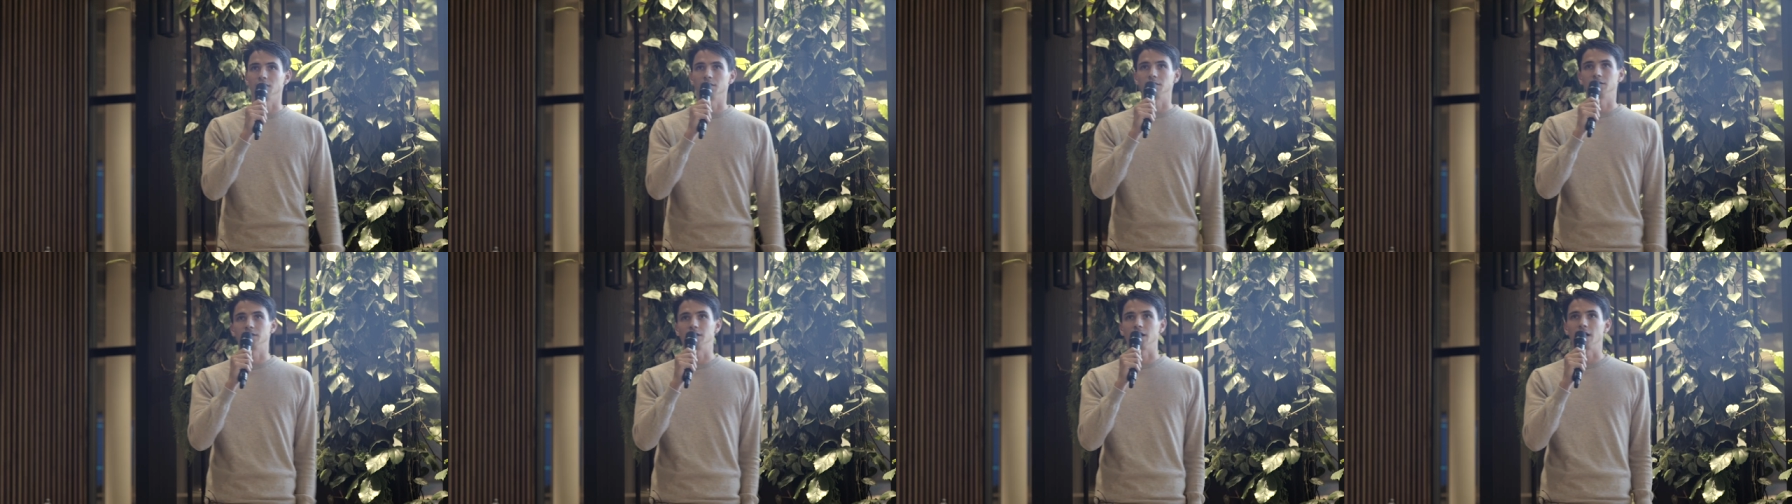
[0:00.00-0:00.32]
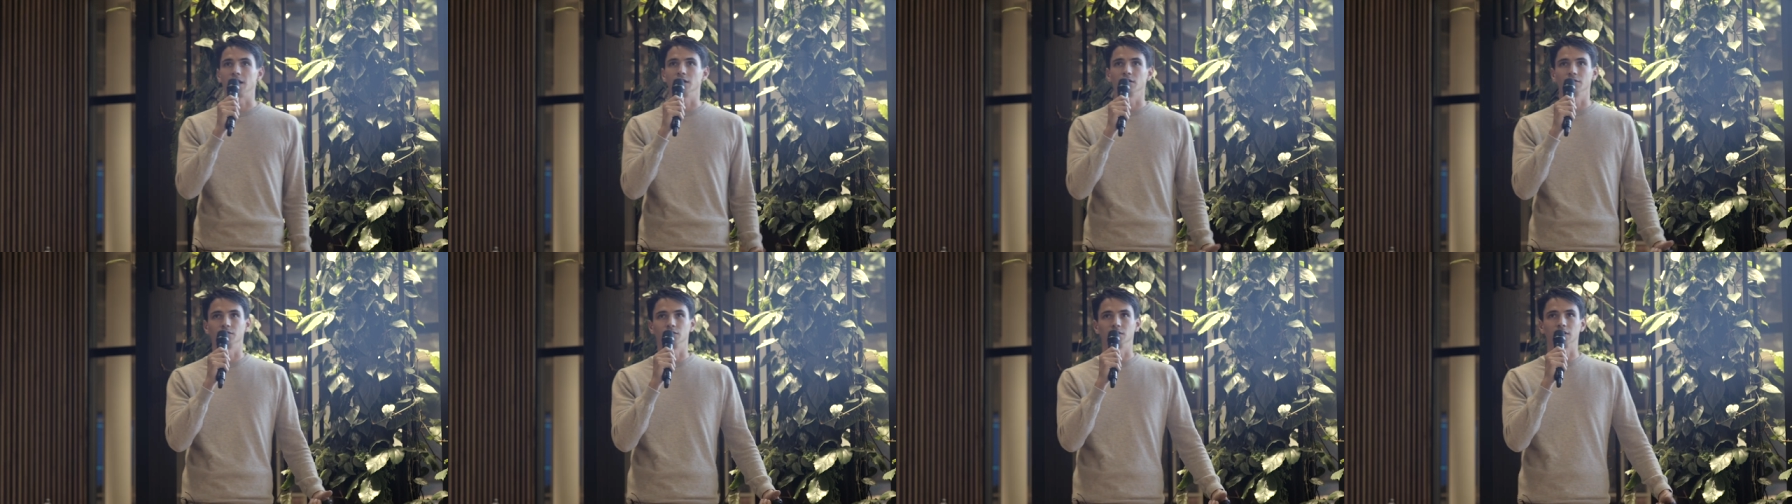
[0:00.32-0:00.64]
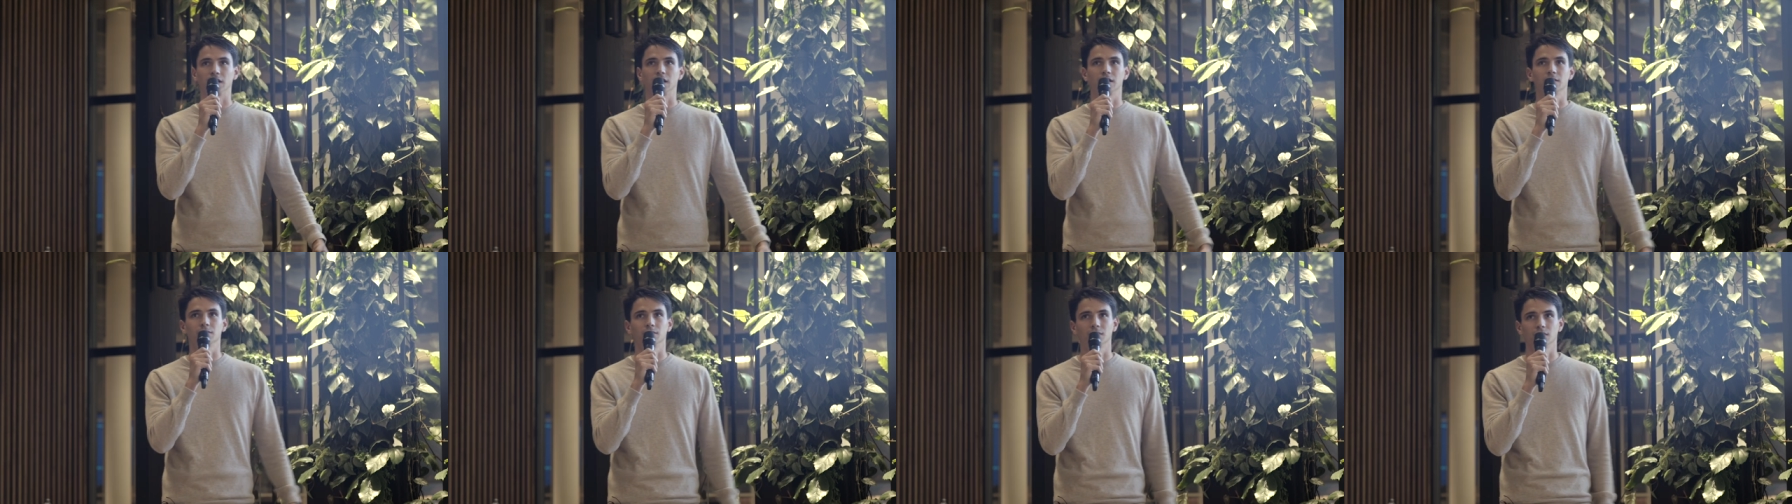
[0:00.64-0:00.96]
the end of the
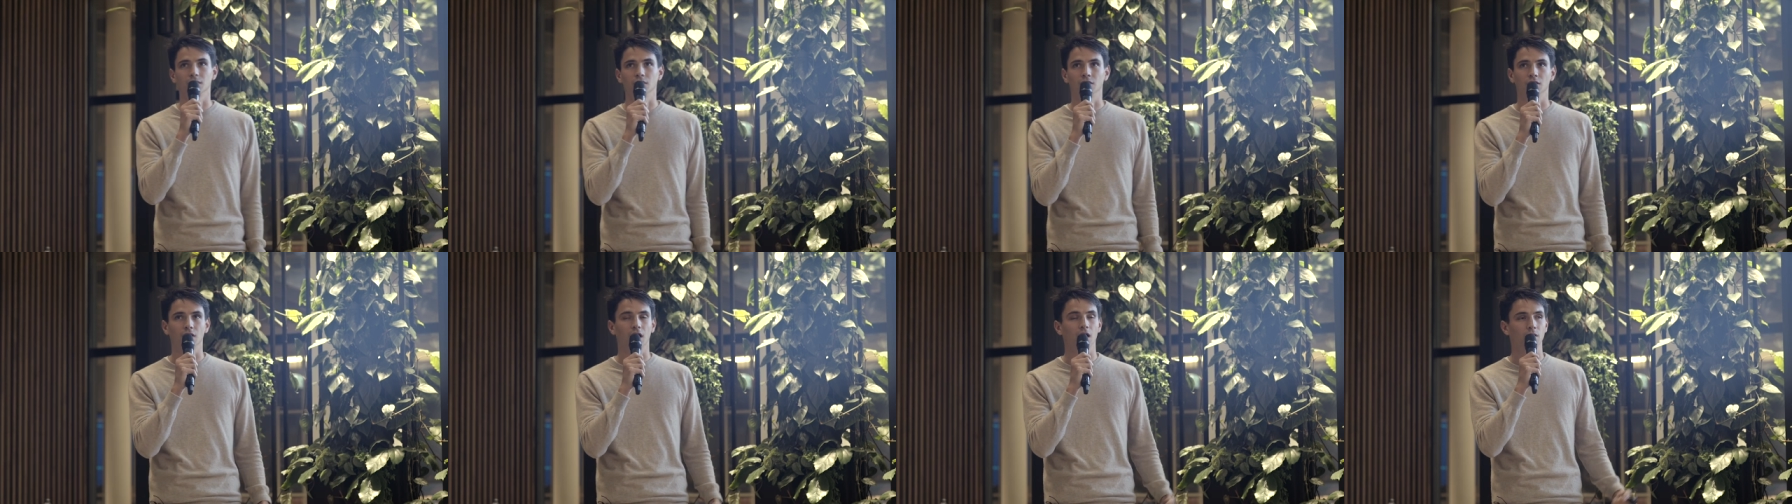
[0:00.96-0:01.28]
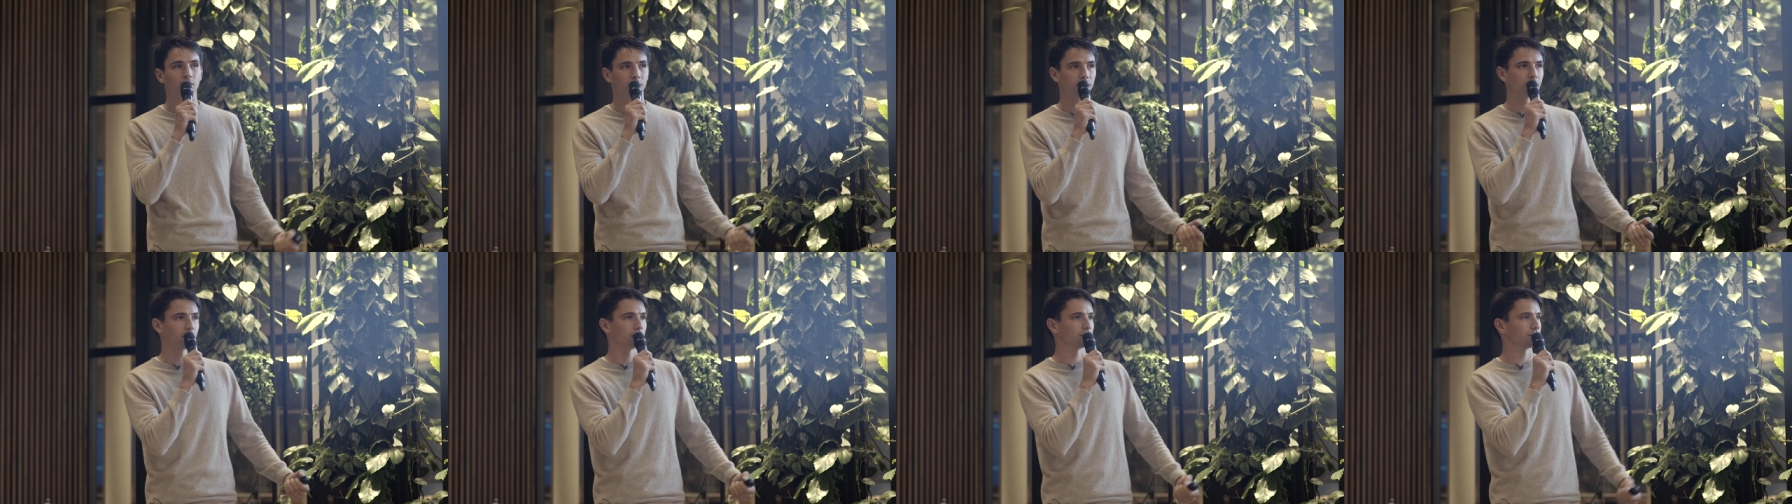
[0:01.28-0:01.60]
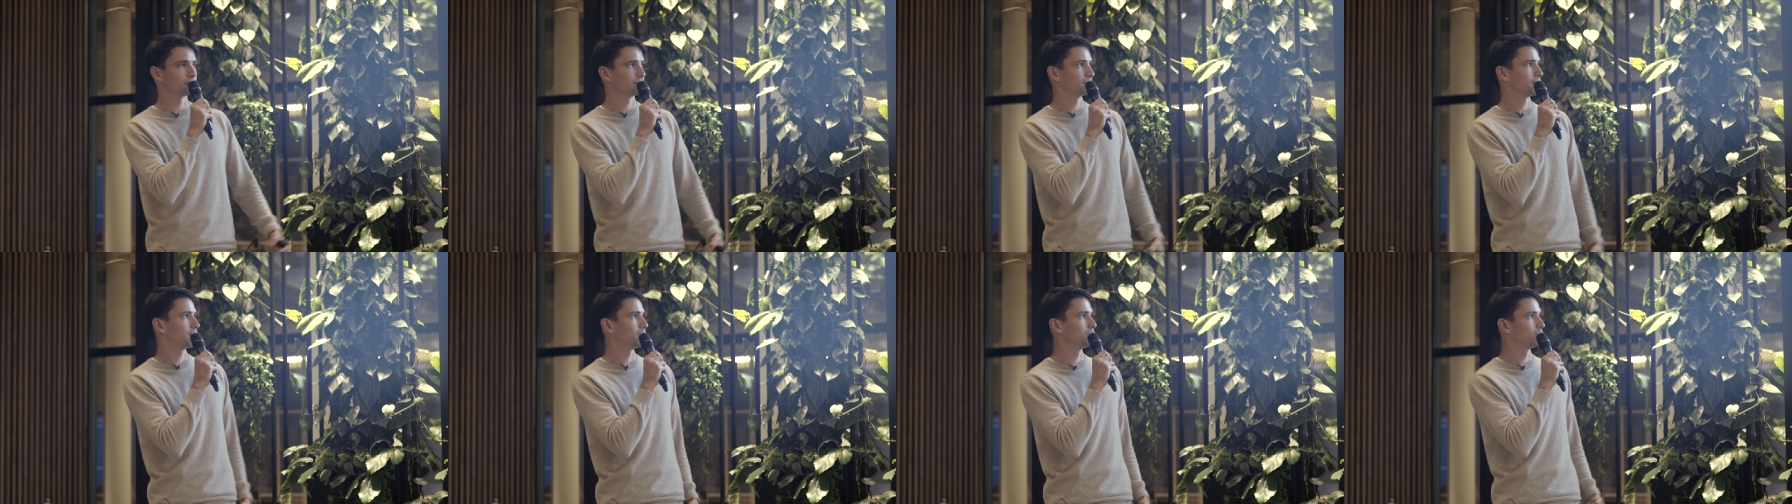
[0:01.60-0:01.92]
game uh, ourselves,
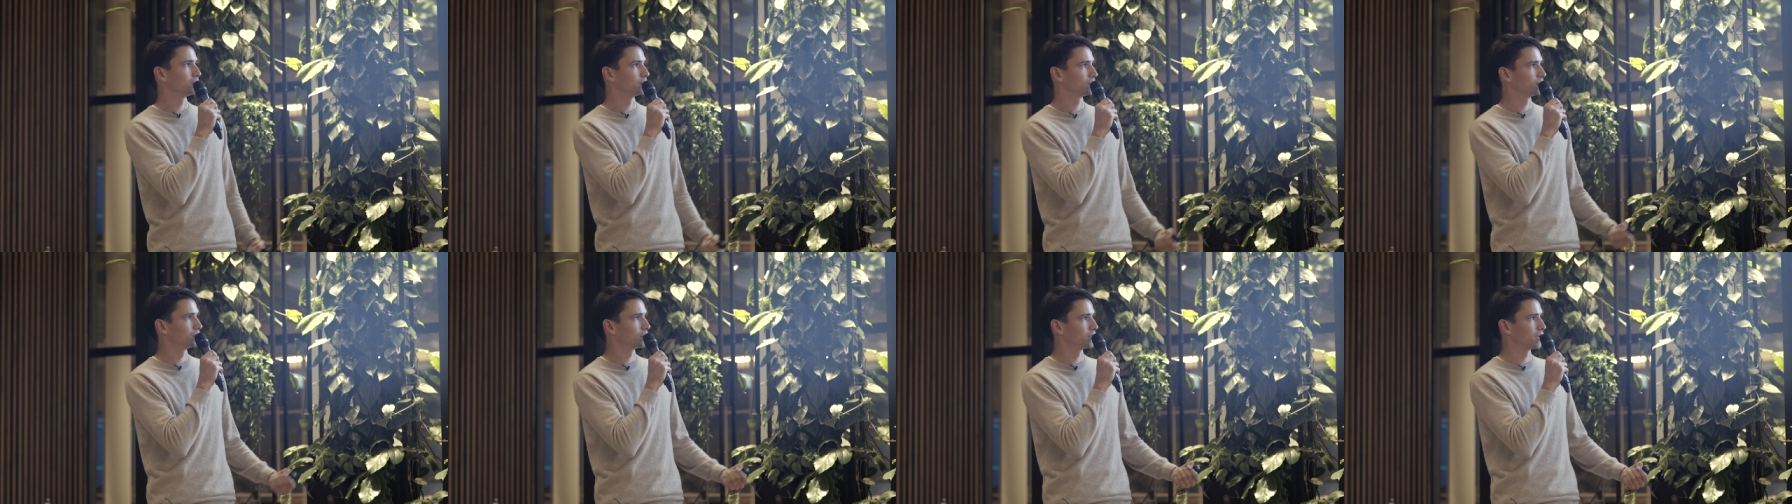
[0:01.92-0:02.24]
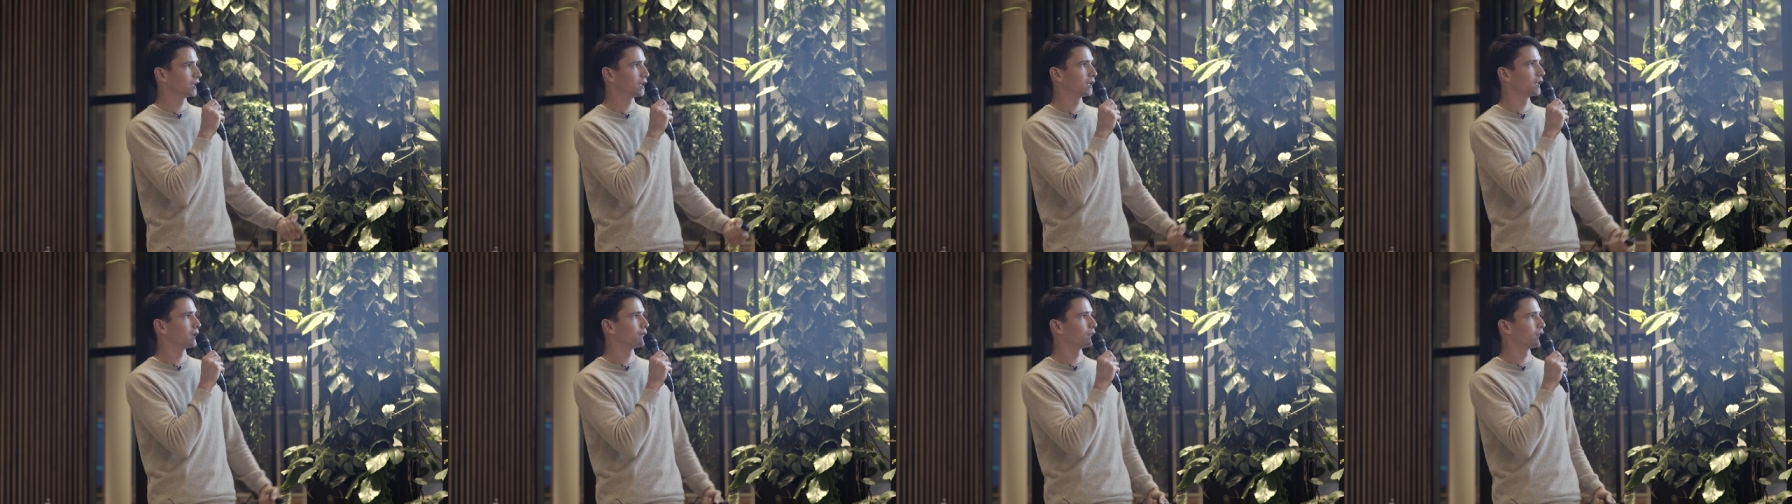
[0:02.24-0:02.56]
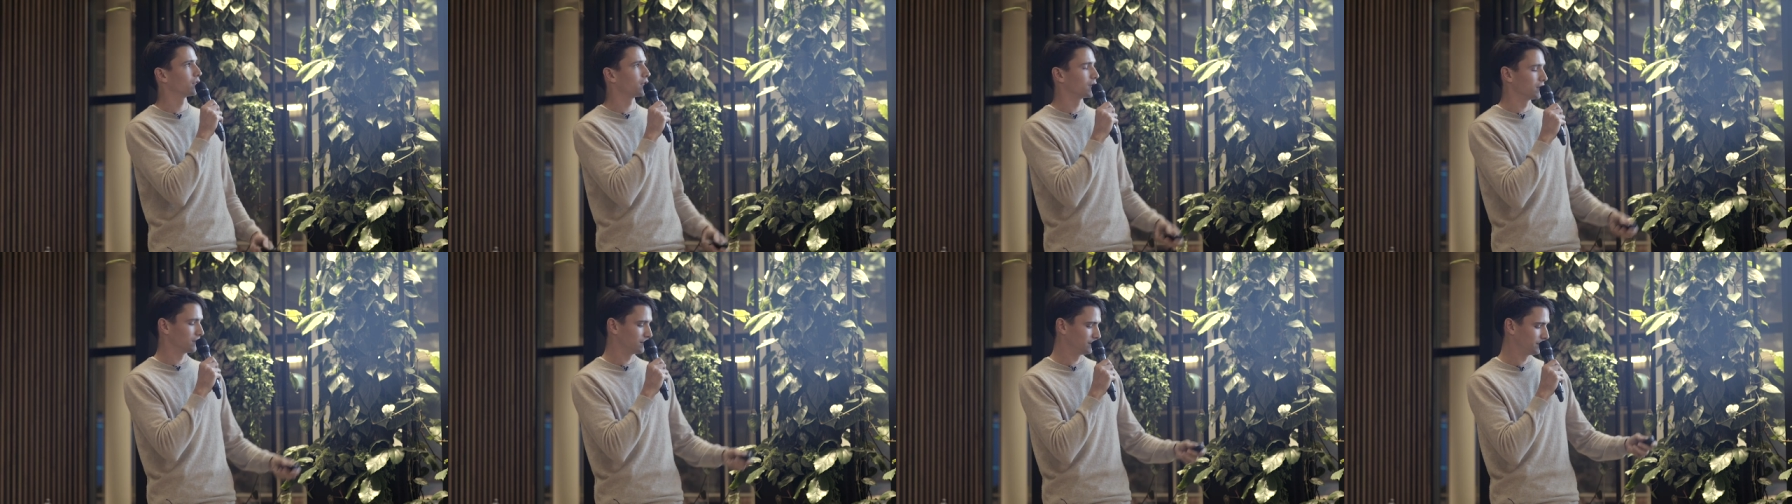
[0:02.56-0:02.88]
and also checking
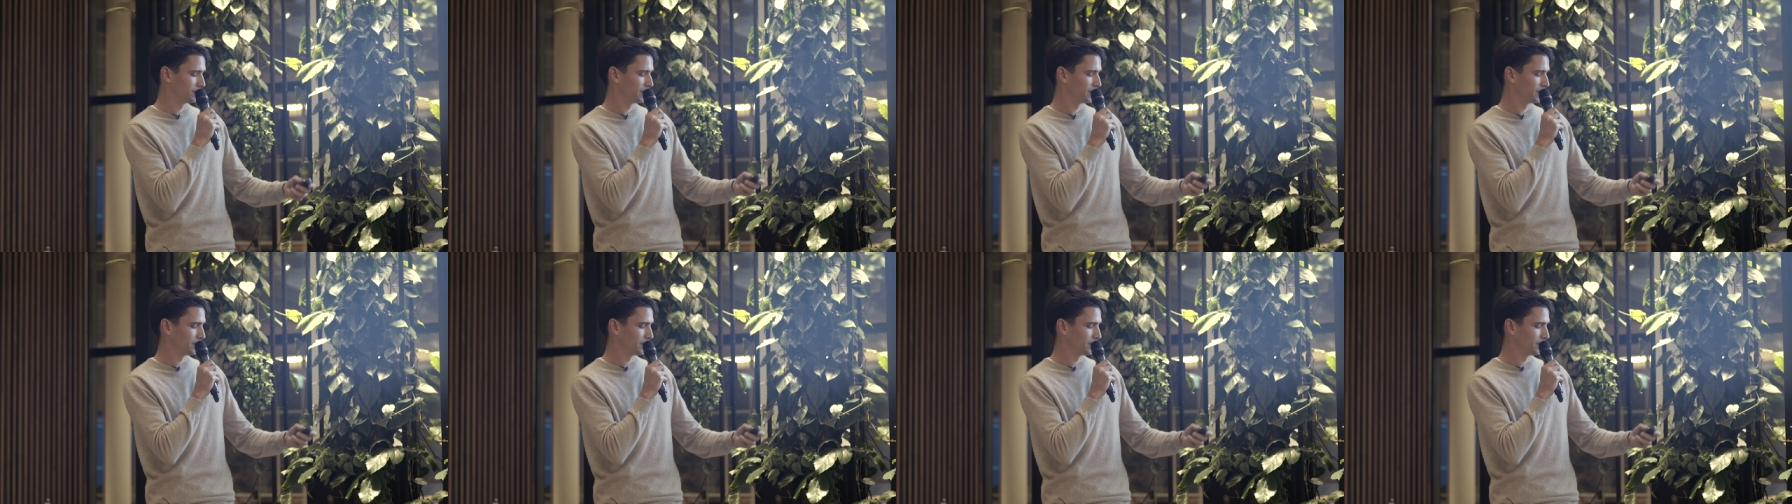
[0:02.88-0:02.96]
everything.